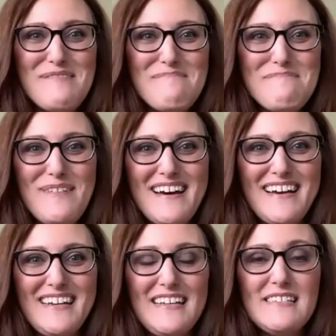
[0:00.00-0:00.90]

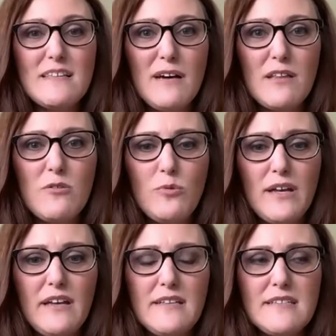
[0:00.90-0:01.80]
But in some other
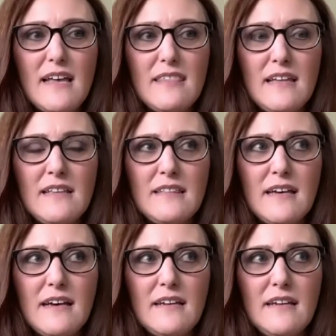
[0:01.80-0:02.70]
ways, I think
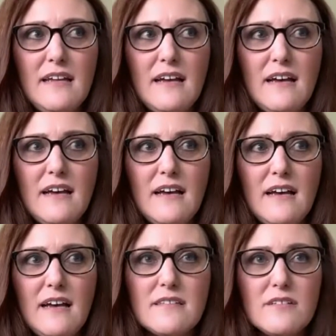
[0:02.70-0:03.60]
that it
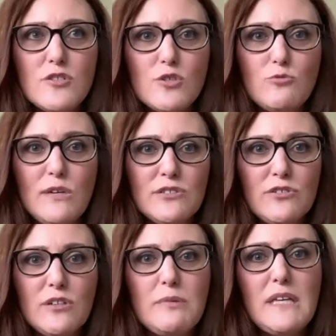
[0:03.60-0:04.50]
has
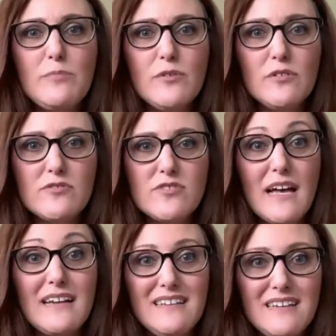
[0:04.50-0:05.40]
squandered people's
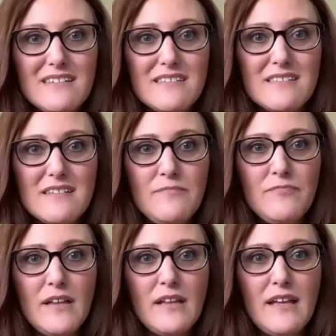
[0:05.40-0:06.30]
ideas
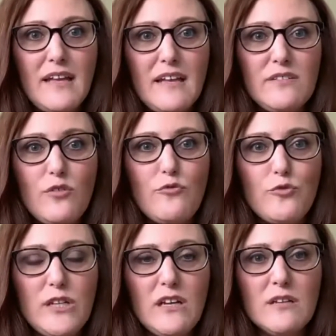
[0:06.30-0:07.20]
and the
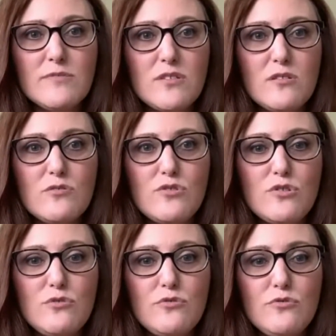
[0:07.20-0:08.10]
freedoms
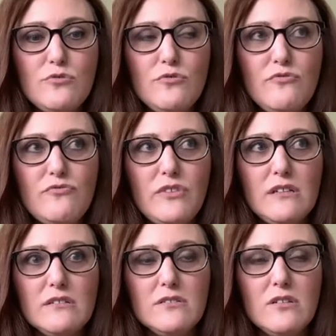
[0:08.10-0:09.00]
to
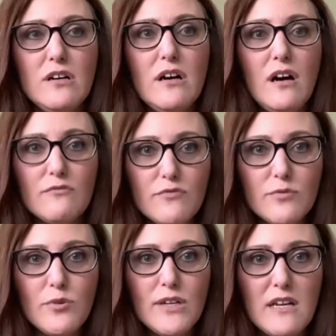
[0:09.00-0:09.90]
feel
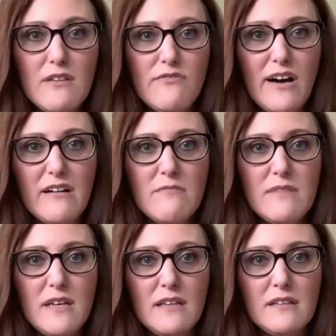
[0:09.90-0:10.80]
comfortable in an
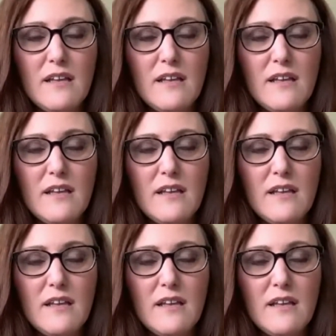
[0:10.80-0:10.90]
environment